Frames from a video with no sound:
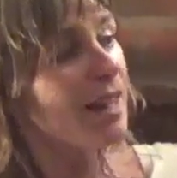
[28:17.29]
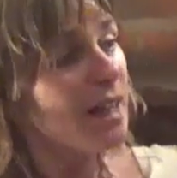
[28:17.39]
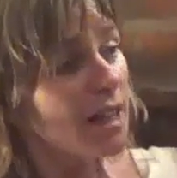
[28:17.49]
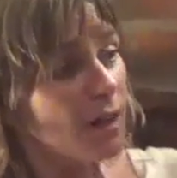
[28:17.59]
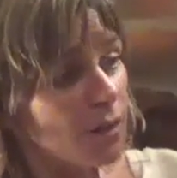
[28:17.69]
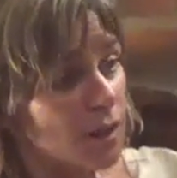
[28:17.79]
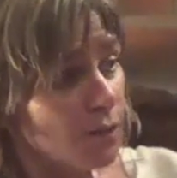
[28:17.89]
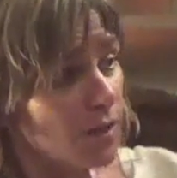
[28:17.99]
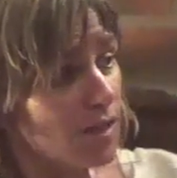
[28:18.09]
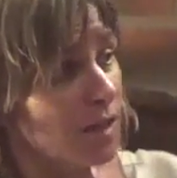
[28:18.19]
Even if
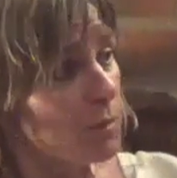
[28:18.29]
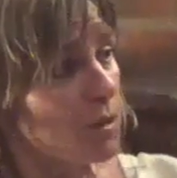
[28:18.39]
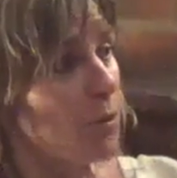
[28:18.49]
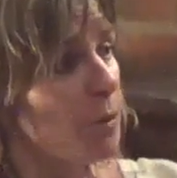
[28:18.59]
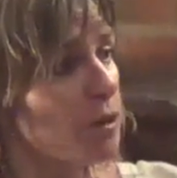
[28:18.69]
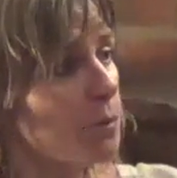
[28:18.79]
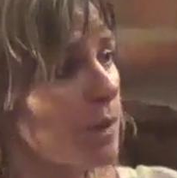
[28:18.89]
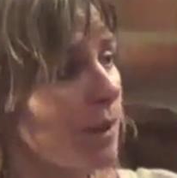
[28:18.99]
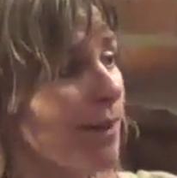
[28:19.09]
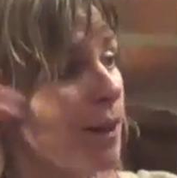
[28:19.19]
it seems so much
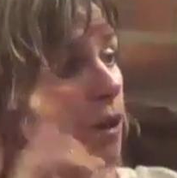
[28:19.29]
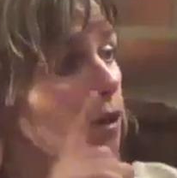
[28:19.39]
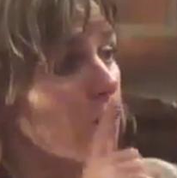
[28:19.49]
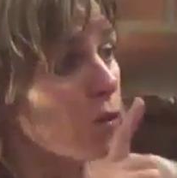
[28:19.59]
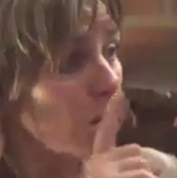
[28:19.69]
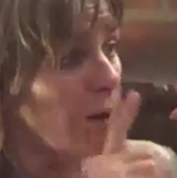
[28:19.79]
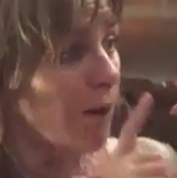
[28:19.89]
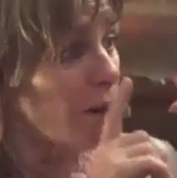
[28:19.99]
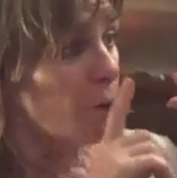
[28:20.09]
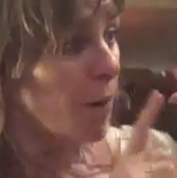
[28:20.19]
bigger, you
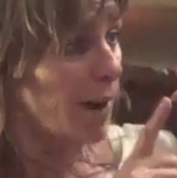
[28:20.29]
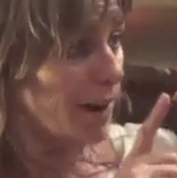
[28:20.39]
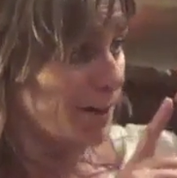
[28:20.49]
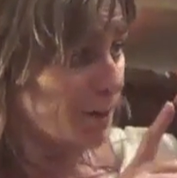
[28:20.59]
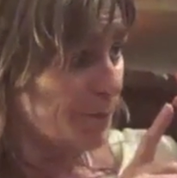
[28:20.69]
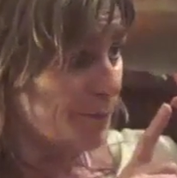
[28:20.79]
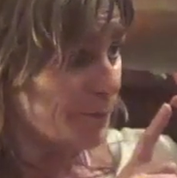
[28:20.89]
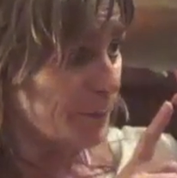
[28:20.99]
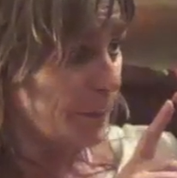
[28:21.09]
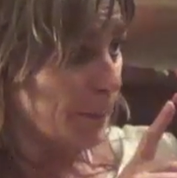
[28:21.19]
are aware.
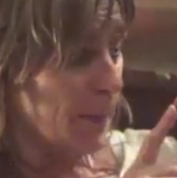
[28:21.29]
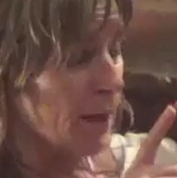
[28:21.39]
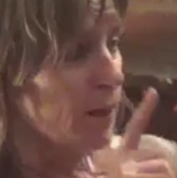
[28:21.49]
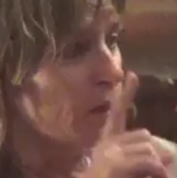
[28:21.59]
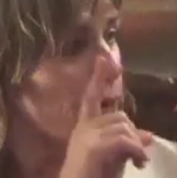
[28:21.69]
The